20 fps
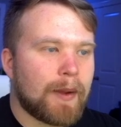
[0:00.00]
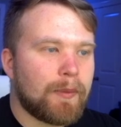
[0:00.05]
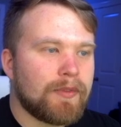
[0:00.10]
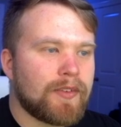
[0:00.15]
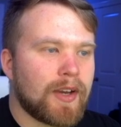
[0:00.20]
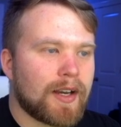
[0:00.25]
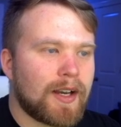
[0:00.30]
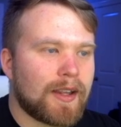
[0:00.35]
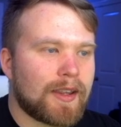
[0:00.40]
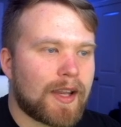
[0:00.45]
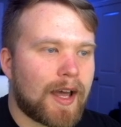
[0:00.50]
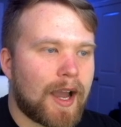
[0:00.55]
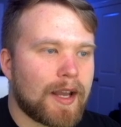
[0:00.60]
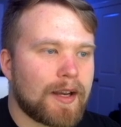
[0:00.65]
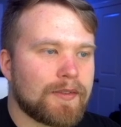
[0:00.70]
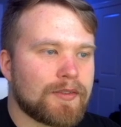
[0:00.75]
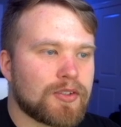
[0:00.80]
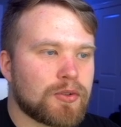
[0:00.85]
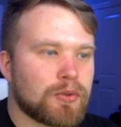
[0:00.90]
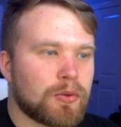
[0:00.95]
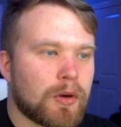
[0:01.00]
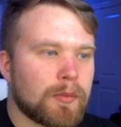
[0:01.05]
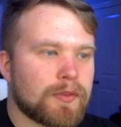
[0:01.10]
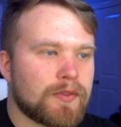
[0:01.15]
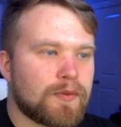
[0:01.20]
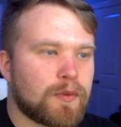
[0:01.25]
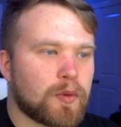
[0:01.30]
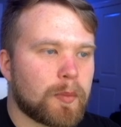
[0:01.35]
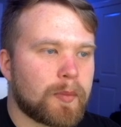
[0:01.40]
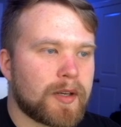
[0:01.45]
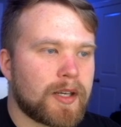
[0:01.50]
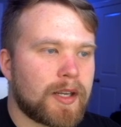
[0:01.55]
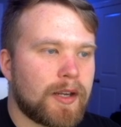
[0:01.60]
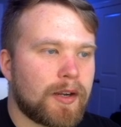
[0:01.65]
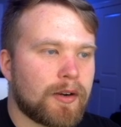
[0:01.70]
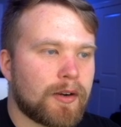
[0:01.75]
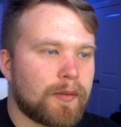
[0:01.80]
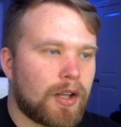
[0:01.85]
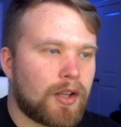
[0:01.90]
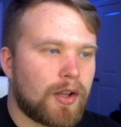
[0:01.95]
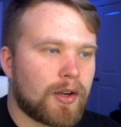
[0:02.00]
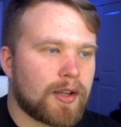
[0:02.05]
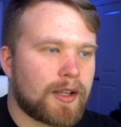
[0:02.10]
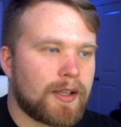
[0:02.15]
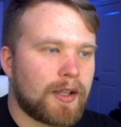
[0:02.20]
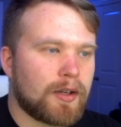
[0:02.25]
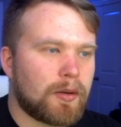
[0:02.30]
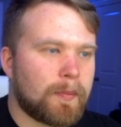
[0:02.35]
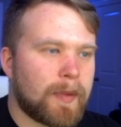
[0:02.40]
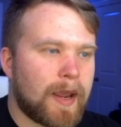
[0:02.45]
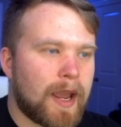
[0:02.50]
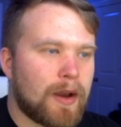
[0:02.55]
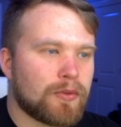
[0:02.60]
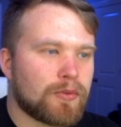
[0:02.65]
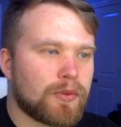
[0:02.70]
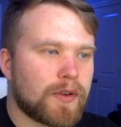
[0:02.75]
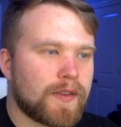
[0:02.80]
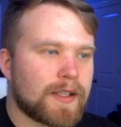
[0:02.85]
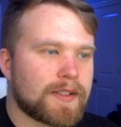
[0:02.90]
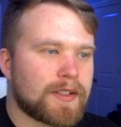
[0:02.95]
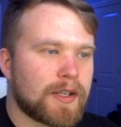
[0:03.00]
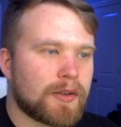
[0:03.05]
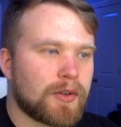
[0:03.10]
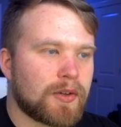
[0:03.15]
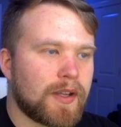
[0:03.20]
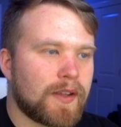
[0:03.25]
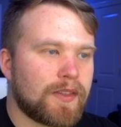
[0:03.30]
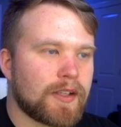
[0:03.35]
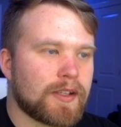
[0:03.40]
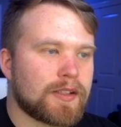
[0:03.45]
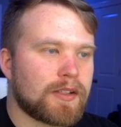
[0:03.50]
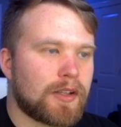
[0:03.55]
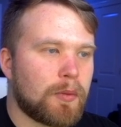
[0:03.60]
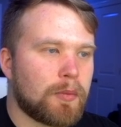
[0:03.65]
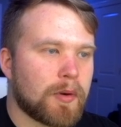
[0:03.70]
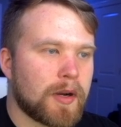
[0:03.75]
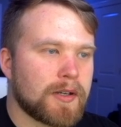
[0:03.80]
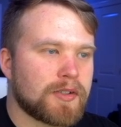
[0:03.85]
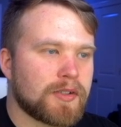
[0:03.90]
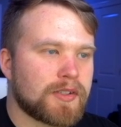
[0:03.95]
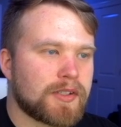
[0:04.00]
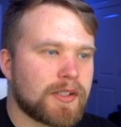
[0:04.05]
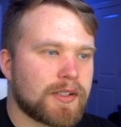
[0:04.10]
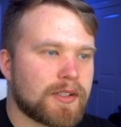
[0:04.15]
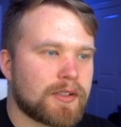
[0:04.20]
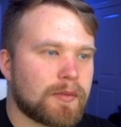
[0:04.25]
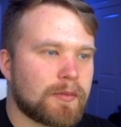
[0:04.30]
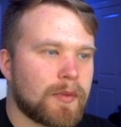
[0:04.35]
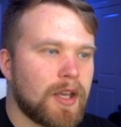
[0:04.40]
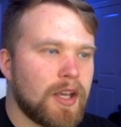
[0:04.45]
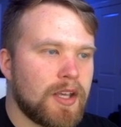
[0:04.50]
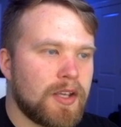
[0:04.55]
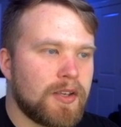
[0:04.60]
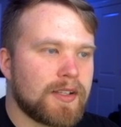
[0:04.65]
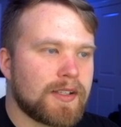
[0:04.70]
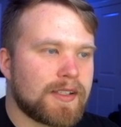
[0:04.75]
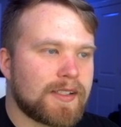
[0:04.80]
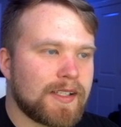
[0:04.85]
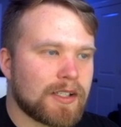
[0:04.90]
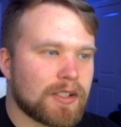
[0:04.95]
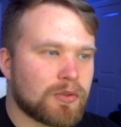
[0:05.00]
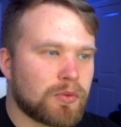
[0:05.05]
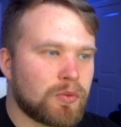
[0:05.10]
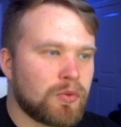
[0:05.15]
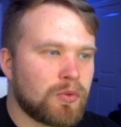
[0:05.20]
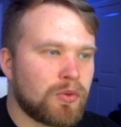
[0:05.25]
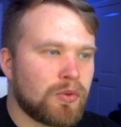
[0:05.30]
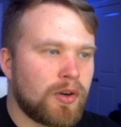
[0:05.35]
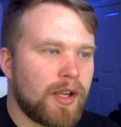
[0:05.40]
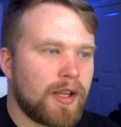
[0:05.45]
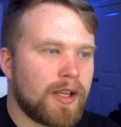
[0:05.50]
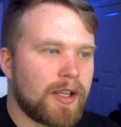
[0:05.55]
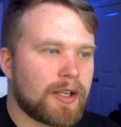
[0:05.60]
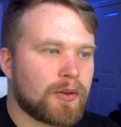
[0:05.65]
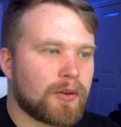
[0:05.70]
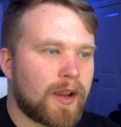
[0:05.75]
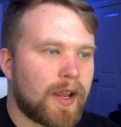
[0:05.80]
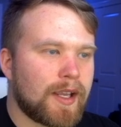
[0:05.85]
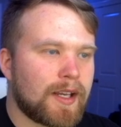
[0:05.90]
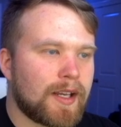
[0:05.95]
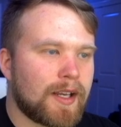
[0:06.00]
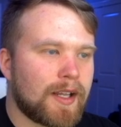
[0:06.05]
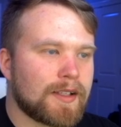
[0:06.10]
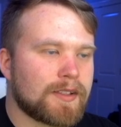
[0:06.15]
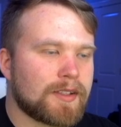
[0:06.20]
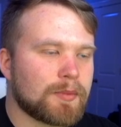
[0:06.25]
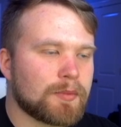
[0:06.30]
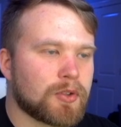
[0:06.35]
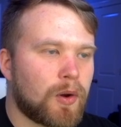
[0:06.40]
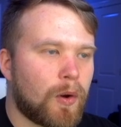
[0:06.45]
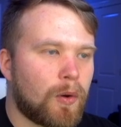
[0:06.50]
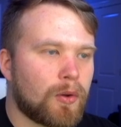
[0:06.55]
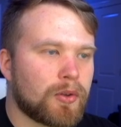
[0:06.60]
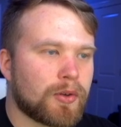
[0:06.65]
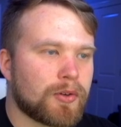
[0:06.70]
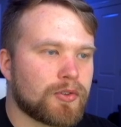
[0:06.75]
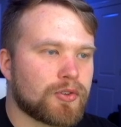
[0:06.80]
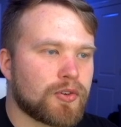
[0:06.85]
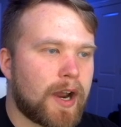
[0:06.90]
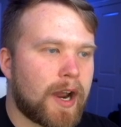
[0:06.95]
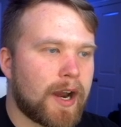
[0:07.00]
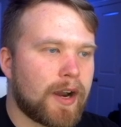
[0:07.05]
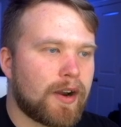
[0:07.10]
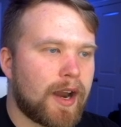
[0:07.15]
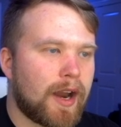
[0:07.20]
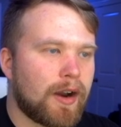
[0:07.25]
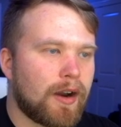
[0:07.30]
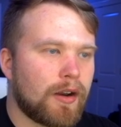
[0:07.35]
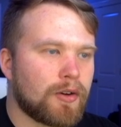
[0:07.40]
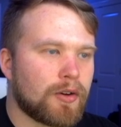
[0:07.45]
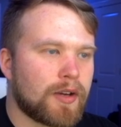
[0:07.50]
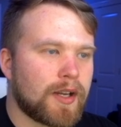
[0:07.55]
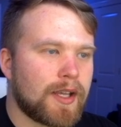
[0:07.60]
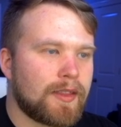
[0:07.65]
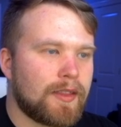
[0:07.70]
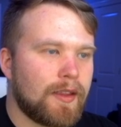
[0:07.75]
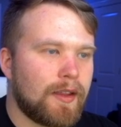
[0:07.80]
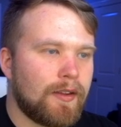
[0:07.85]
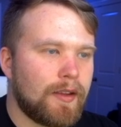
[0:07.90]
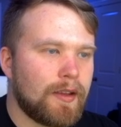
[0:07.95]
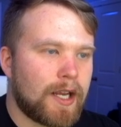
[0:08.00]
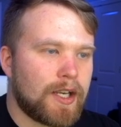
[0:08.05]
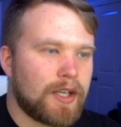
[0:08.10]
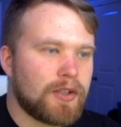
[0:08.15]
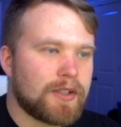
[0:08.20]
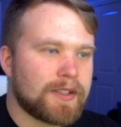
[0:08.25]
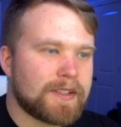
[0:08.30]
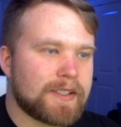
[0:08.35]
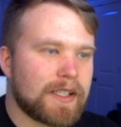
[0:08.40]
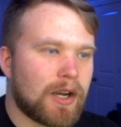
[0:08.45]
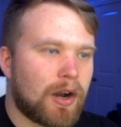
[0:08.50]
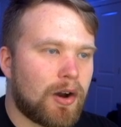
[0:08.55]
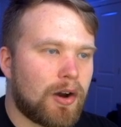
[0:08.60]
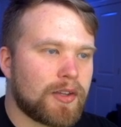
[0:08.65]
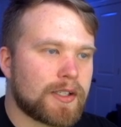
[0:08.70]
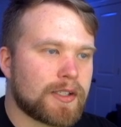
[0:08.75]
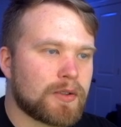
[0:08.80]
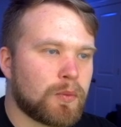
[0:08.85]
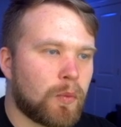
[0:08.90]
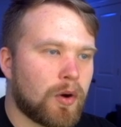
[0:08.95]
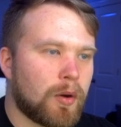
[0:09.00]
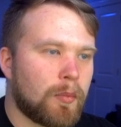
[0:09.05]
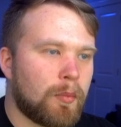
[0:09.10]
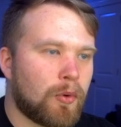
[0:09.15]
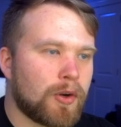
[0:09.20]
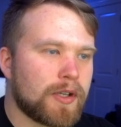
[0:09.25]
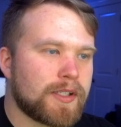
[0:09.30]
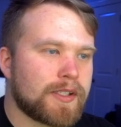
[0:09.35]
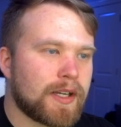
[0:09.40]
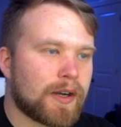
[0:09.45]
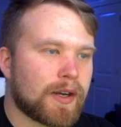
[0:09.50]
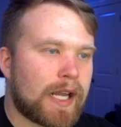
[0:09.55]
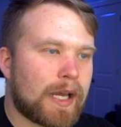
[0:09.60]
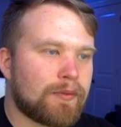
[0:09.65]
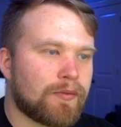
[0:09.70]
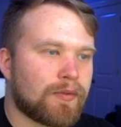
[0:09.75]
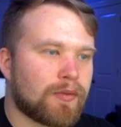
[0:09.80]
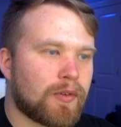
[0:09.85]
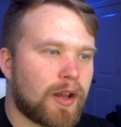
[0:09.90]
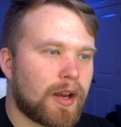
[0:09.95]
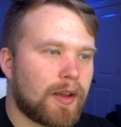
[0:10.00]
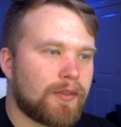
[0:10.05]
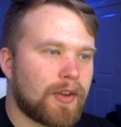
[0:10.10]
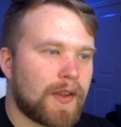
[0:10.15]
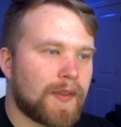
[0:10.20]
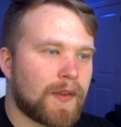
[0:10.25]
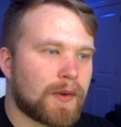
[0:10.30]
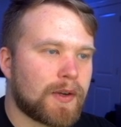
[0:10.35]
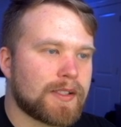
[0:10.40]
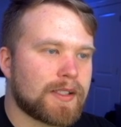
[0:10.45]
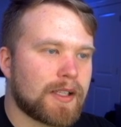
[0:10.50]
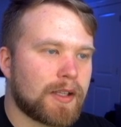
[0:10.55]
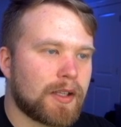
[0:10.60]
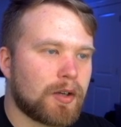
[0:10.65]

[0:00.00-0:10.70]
And we've got a line of storms forming here along a little boundary that's underneath this low-pressure system. You can see it's really cranking in some colder and drier air underneath it, and you can see all this warm, moist air out in front of it, and there is a